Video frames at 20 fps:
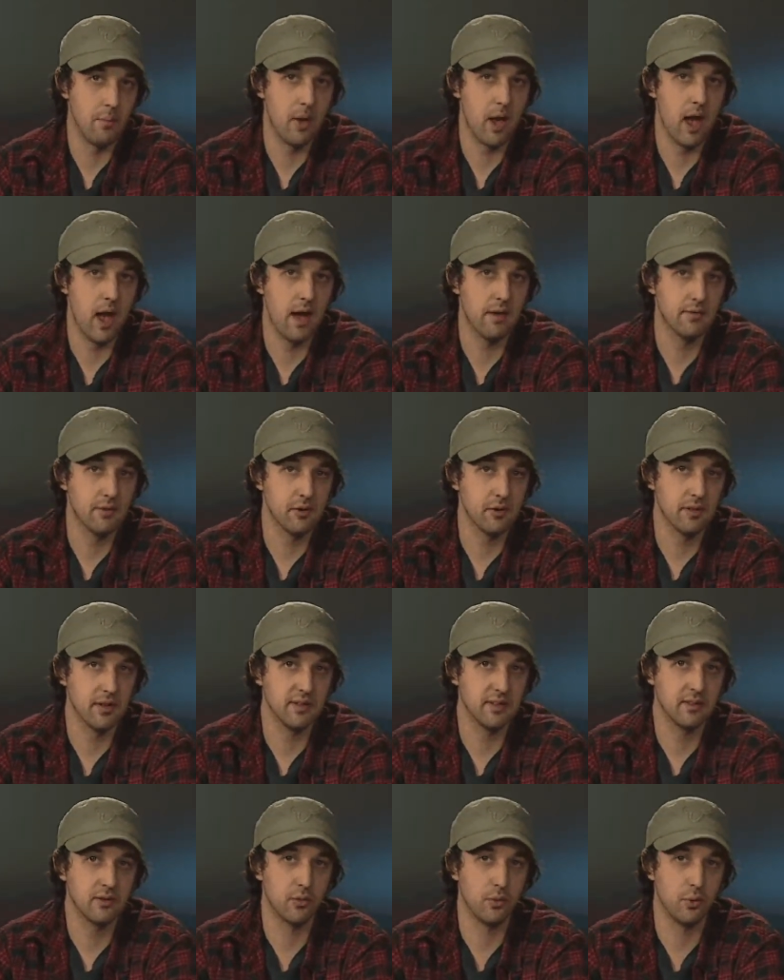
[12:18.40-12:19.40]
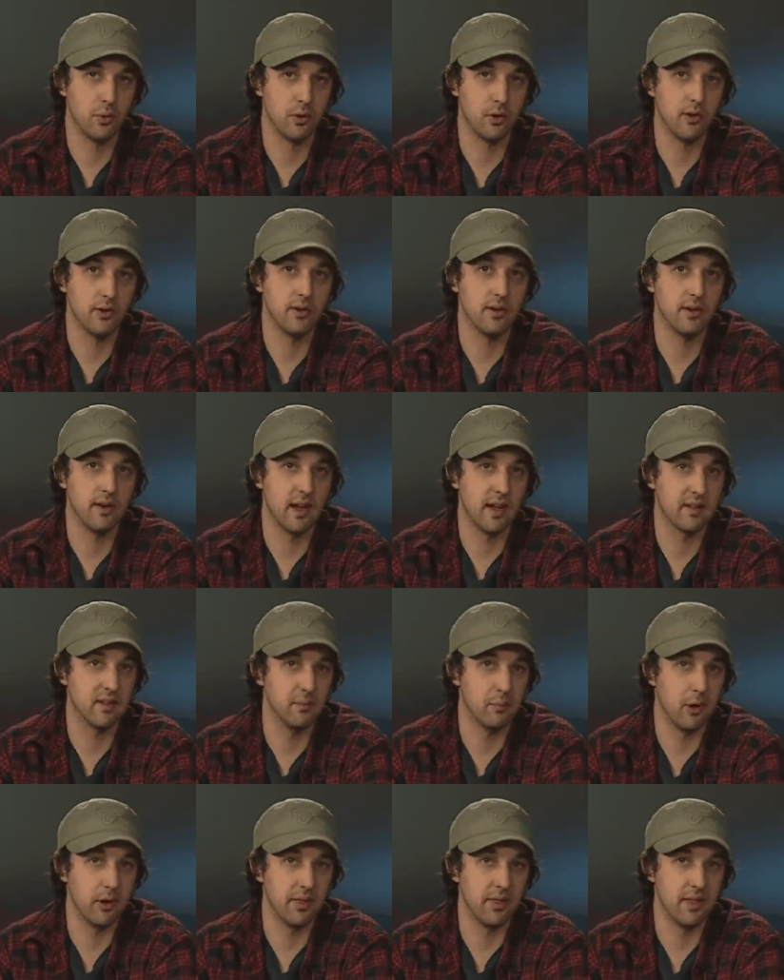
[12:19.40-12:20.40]
After this tour, next
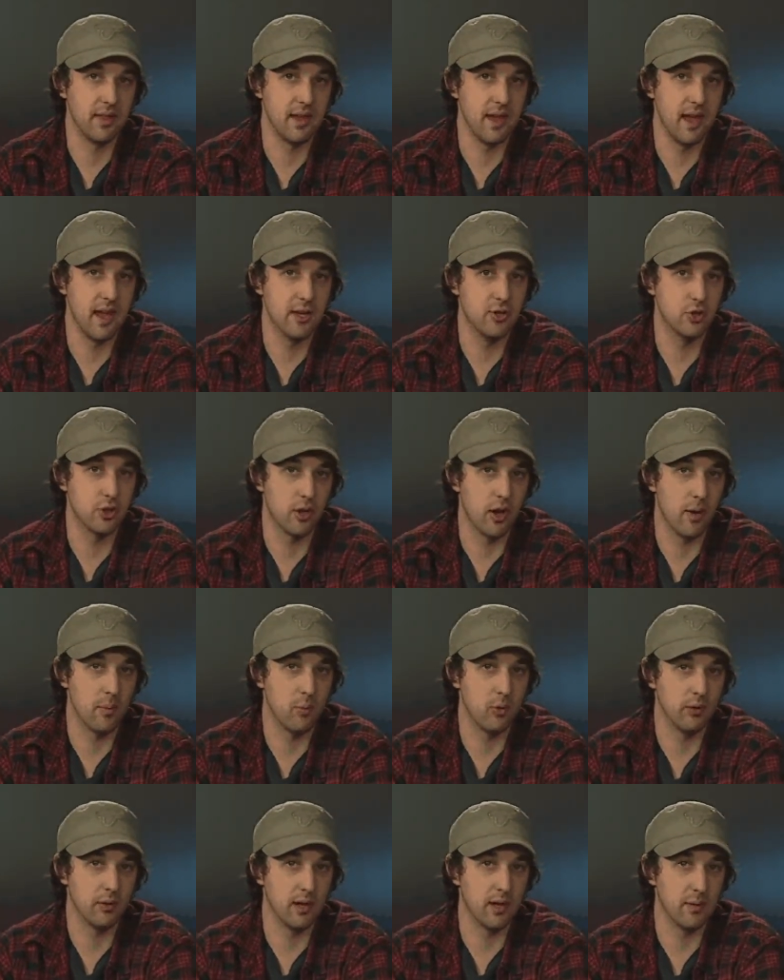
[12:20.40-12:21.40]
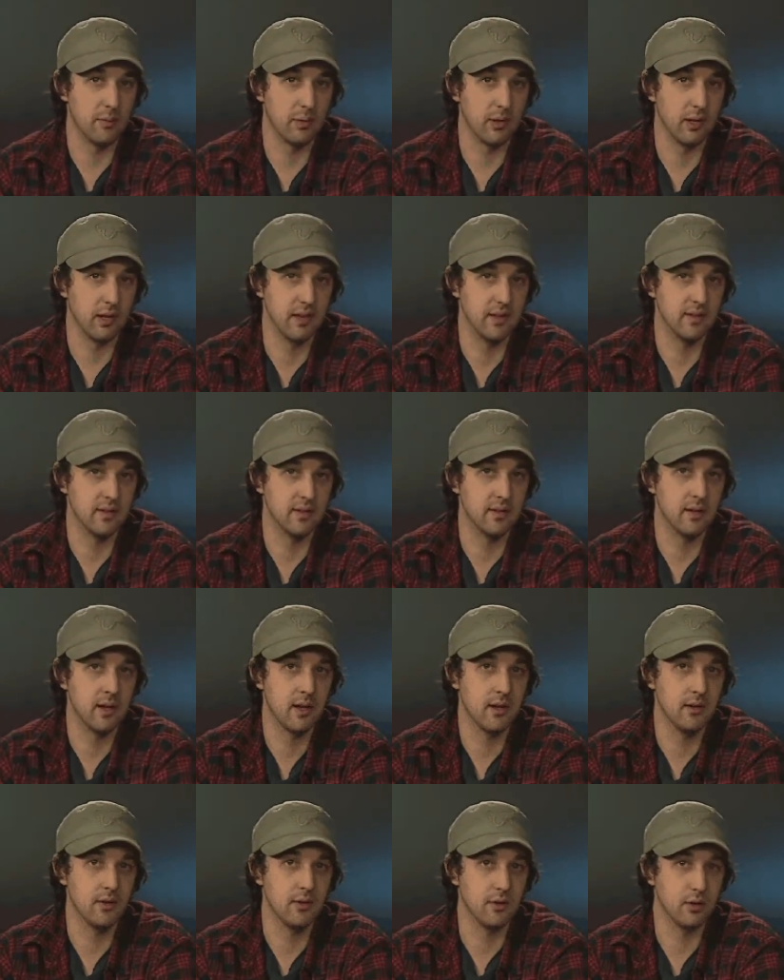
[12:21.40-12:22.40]
month, the Asia Cup will take place
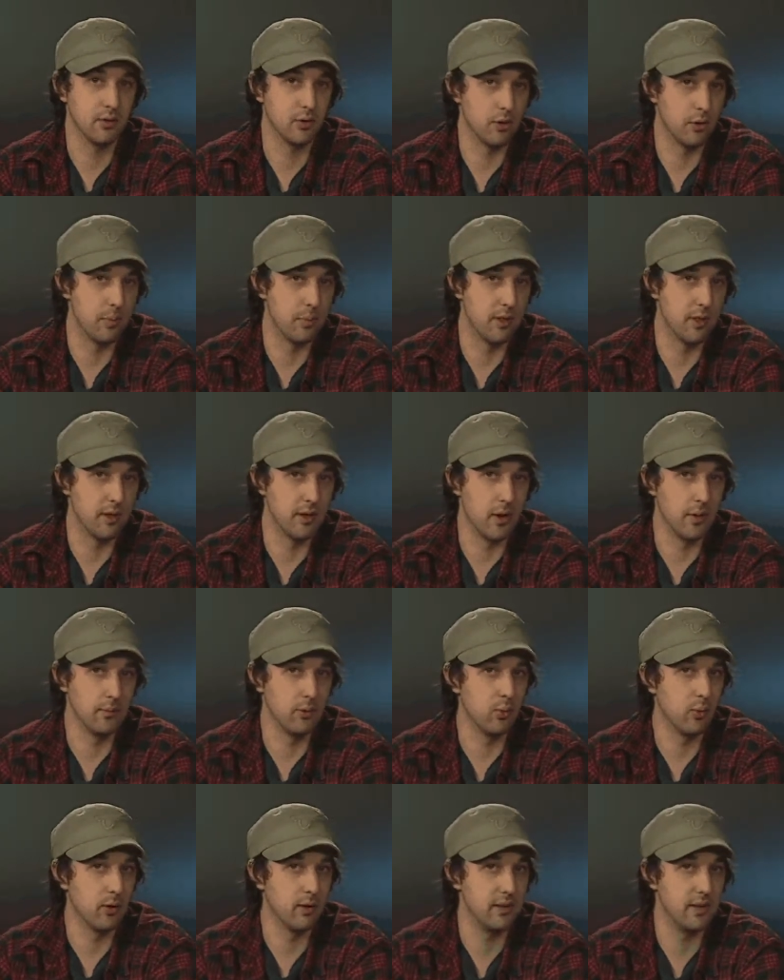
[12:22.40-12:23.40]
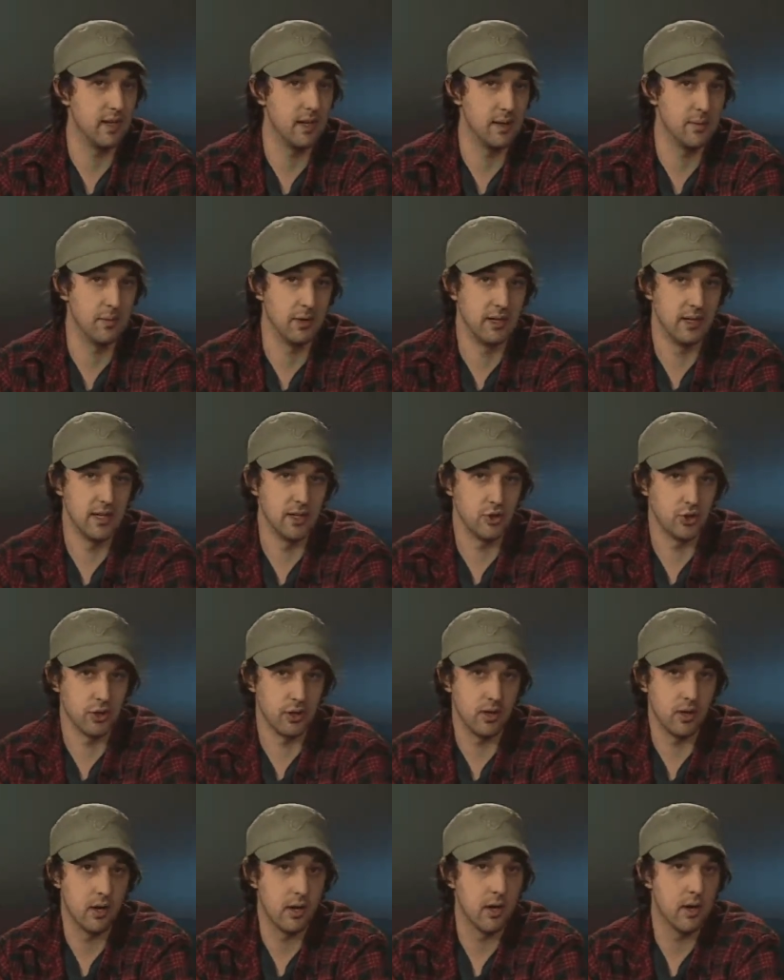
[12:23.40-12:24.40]
to determine the #1 team in
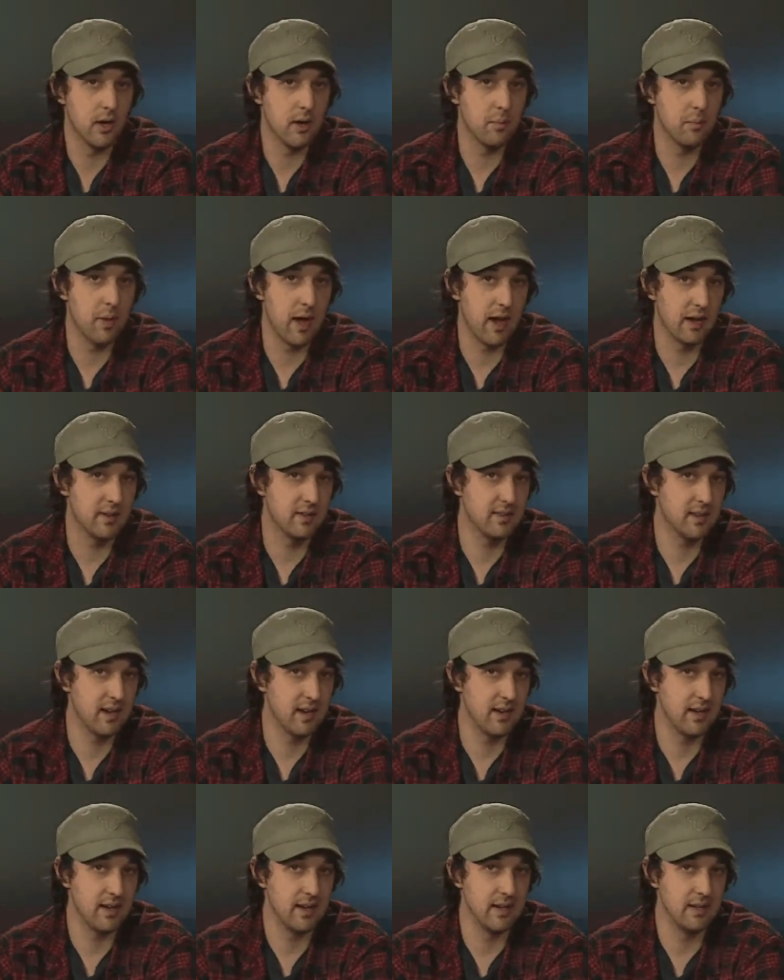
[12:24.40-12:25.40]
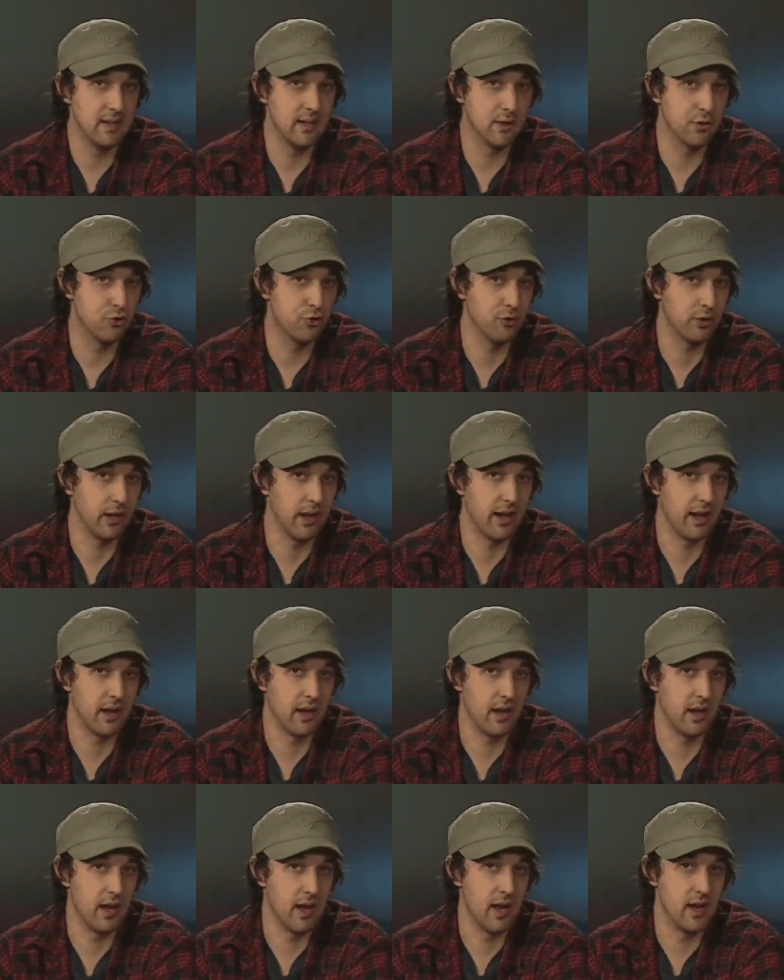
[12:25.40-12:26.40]
Asia. Pakistan, India, Sri
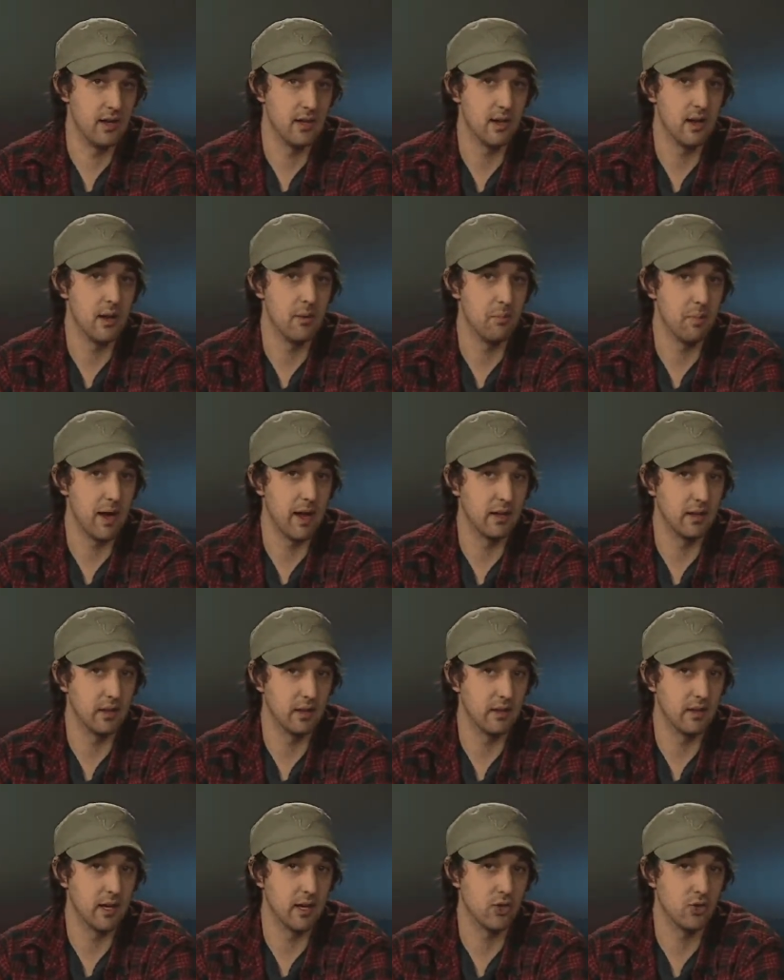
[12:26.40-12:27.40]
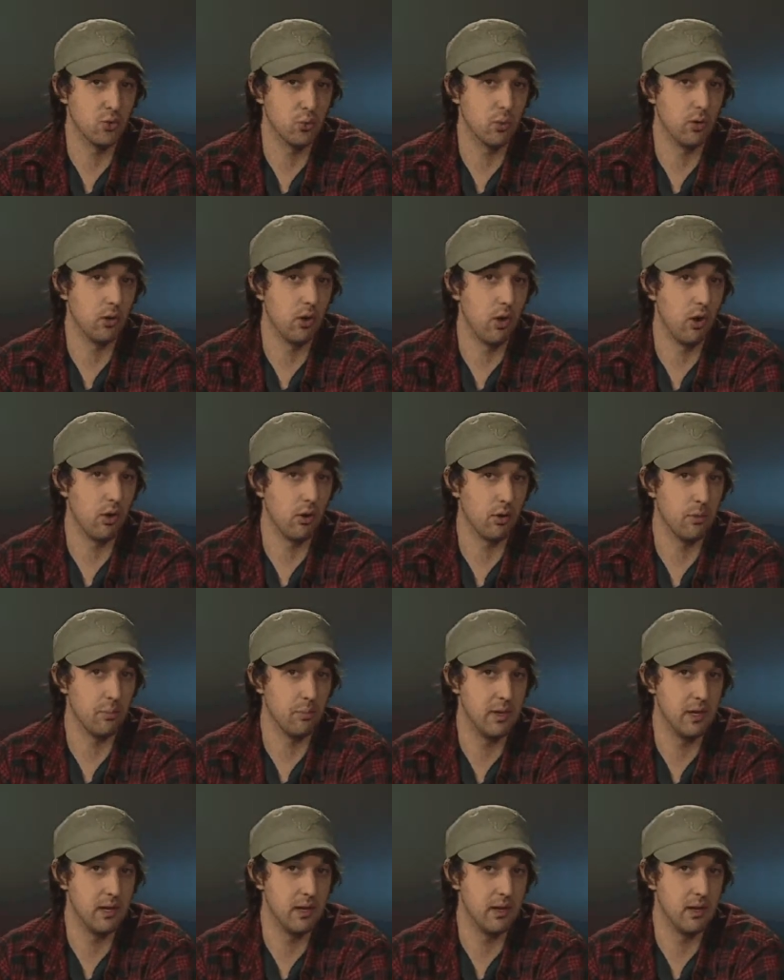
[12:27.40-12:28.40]
Lanka, and Bangladesh will all
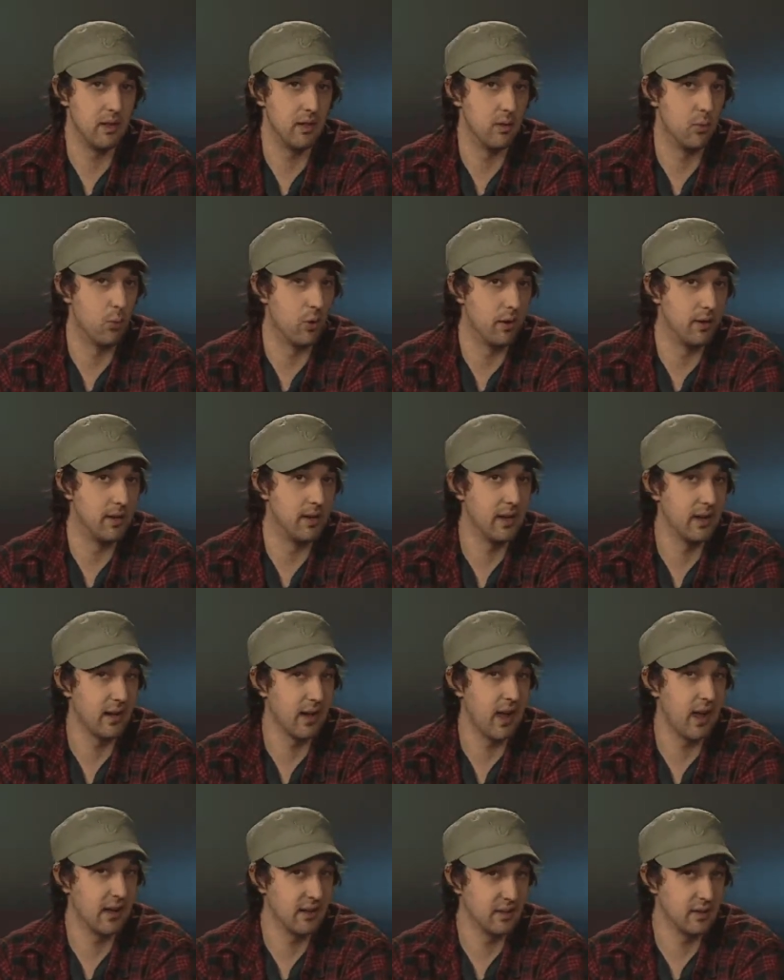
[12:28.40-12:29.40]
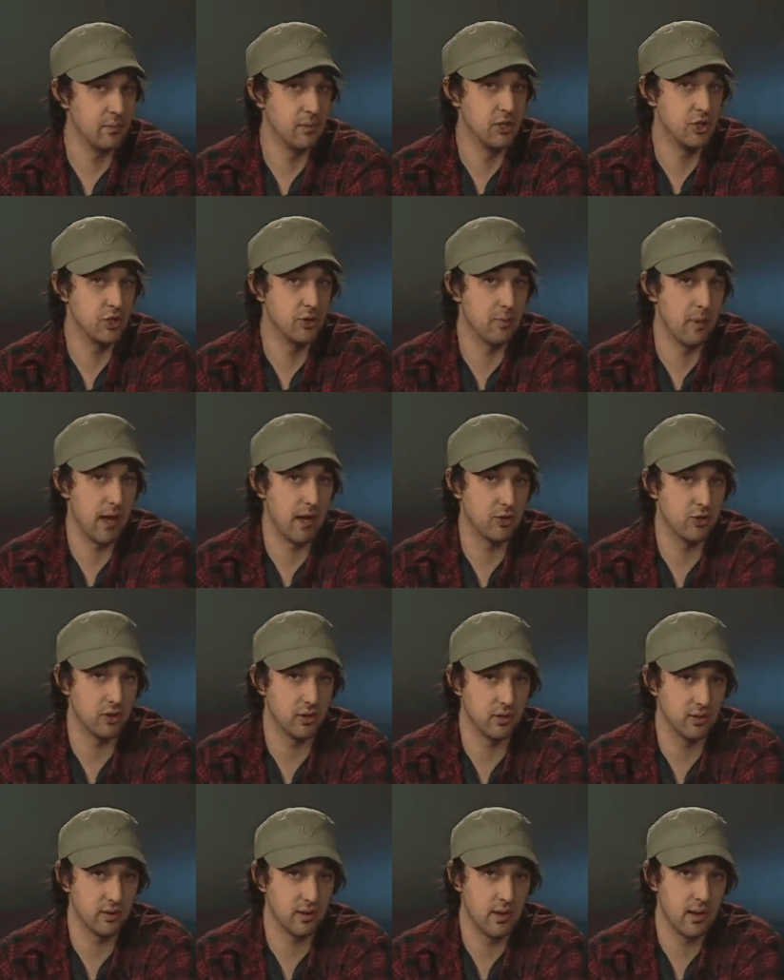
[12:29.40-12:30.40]
compete in the one-day exhibition
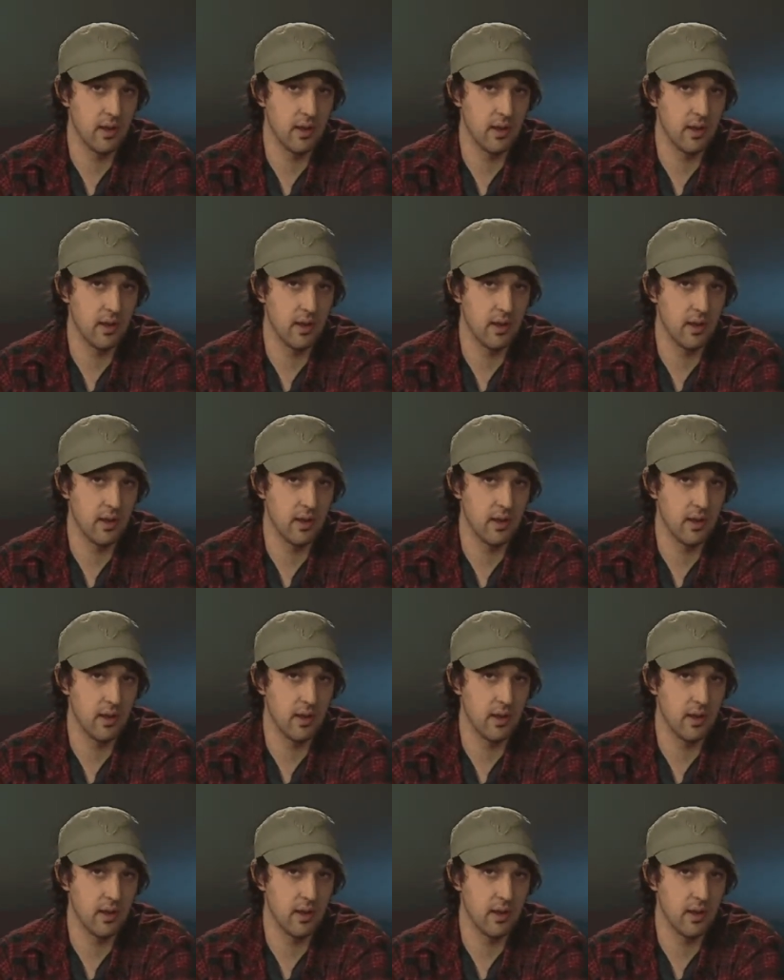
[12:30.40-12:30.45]
matches.